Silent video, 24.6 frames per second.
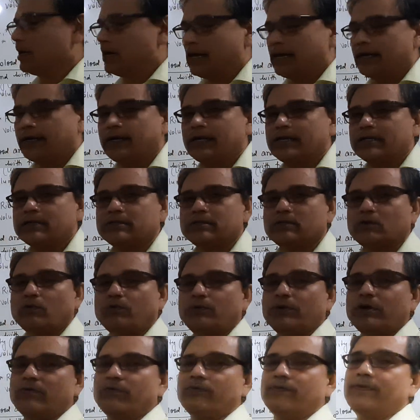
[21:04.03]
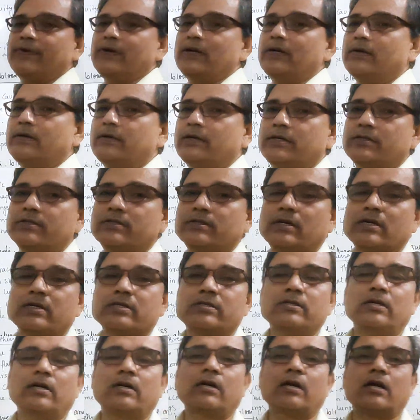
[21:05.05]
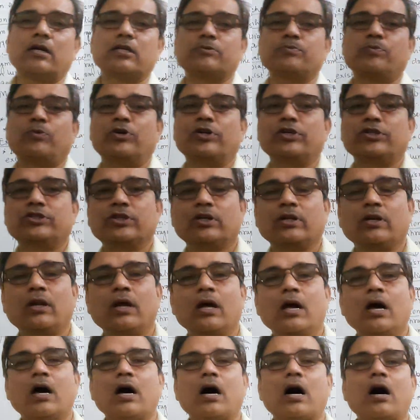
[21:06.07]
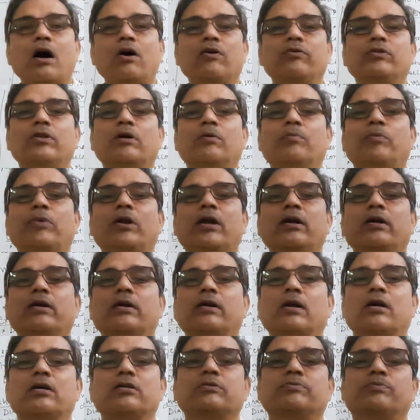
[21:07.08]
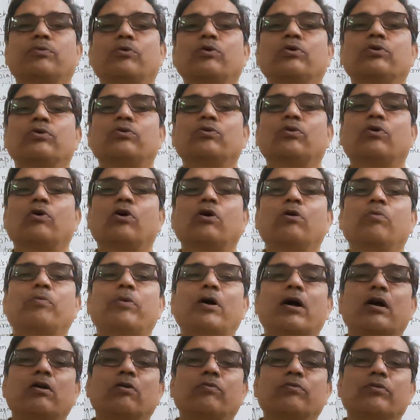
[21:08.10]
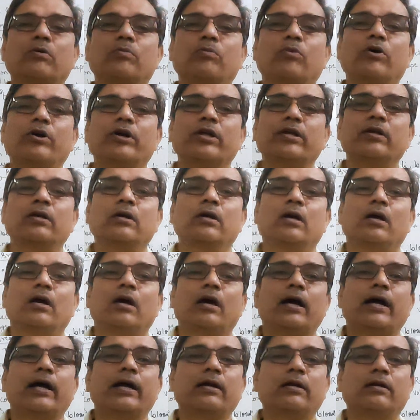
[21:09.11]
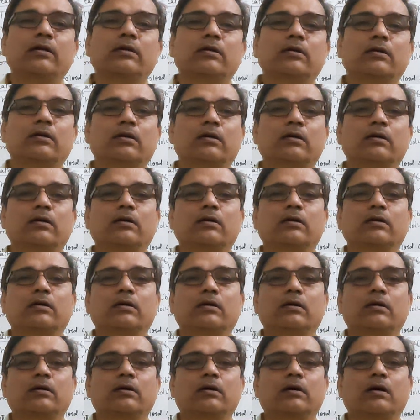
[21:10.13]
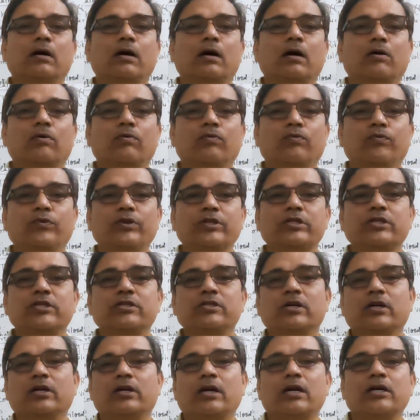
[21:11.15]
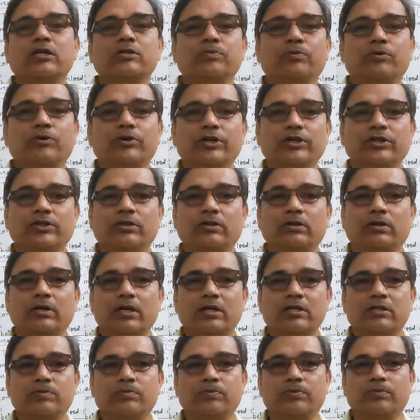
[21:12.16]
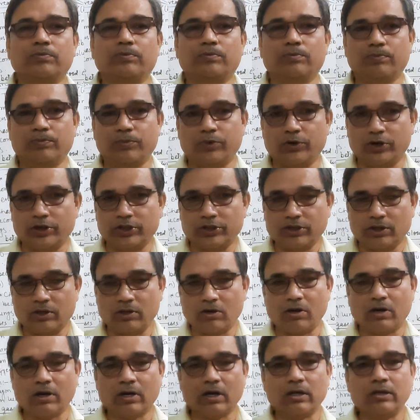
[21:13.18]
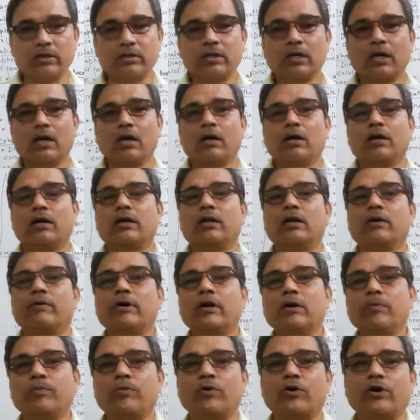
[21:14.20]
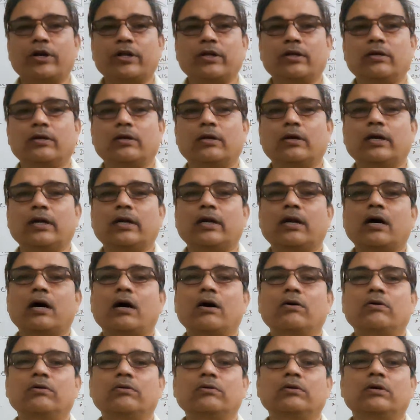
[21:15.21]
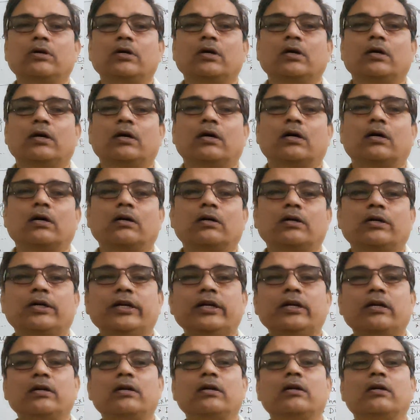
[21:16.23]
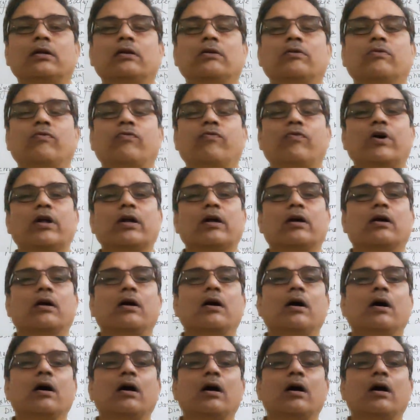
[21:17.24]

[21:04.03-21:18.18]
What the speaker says: And next topic we will discuss the transportation, how the blood transport to all part of the body, and which is the transportation organ in our body, and how it work.